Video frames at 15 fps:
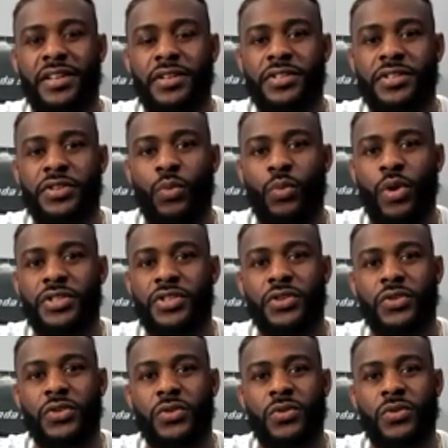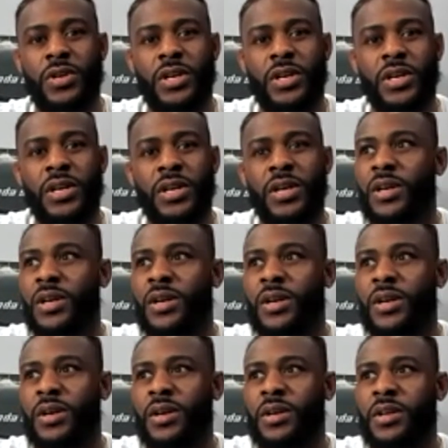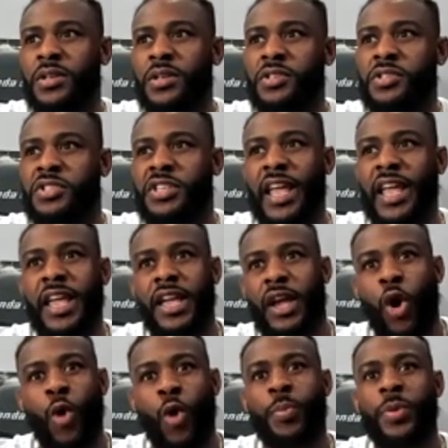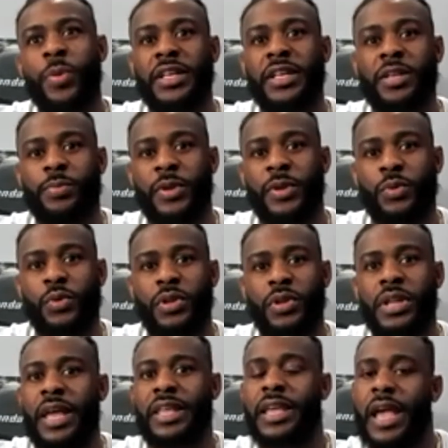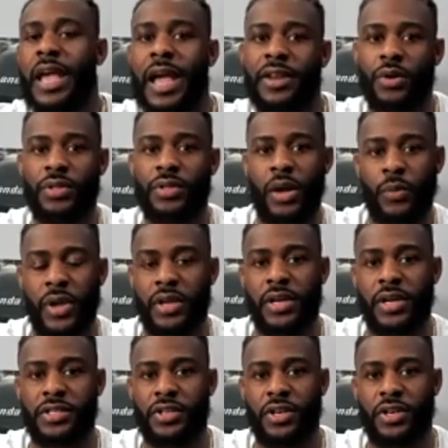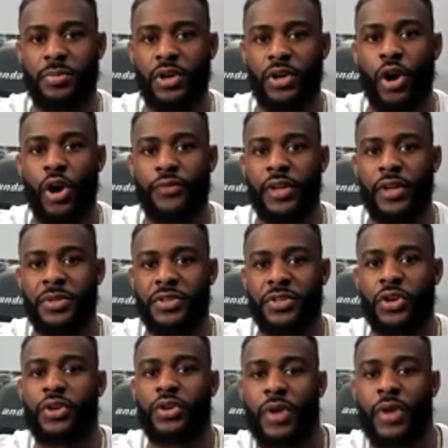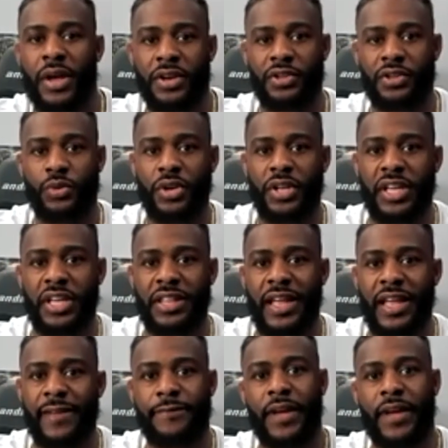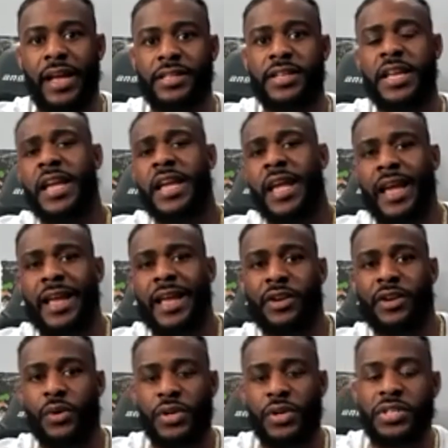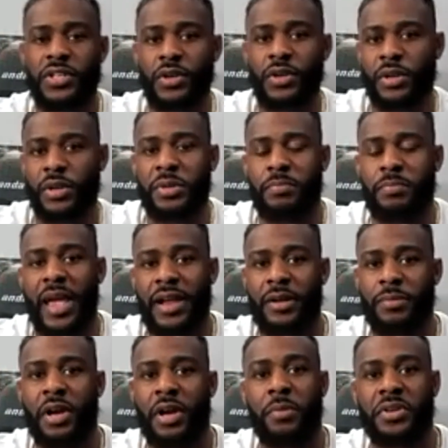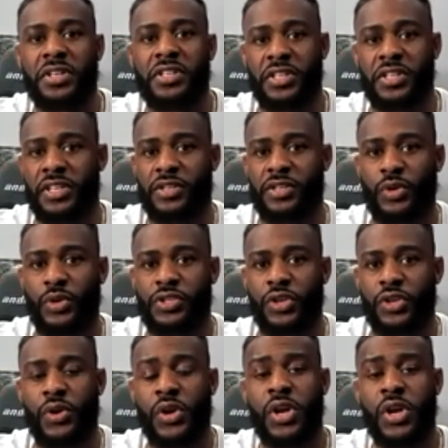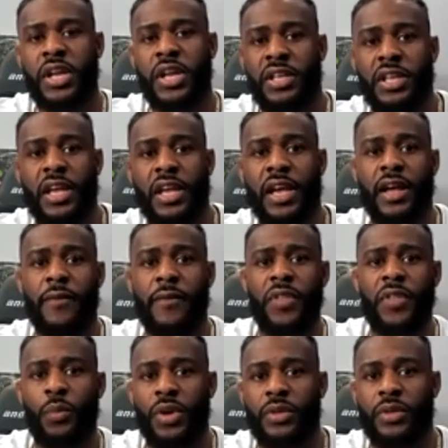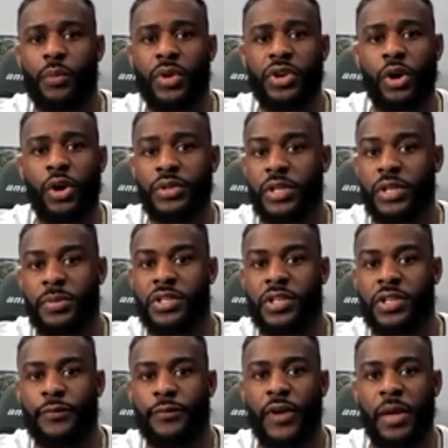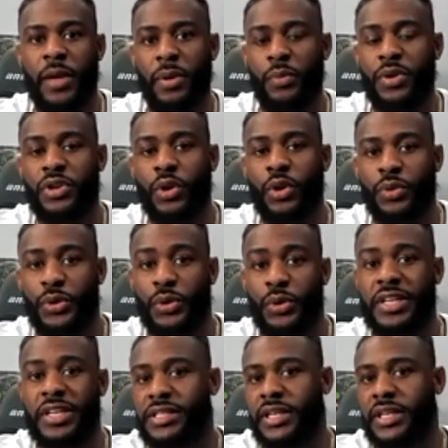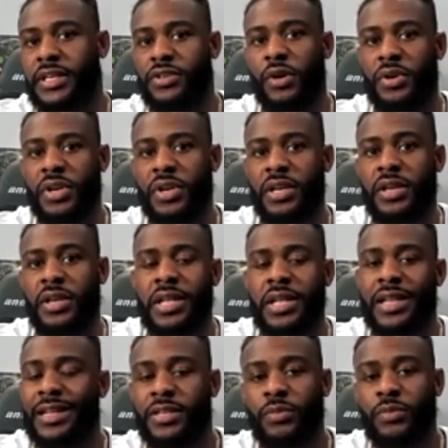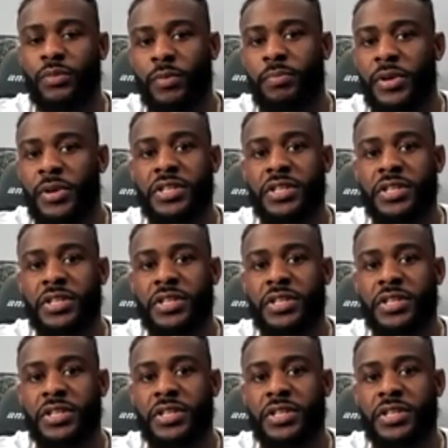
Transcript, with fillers: tactic to want to say openly to people like yeah i know that weight cut's going to be hard for him to turn around and do it again that fast and i know he's still going to be banged up coming into this one so yeah we we know it's going to be a tough fight but we know th- these things going in that's some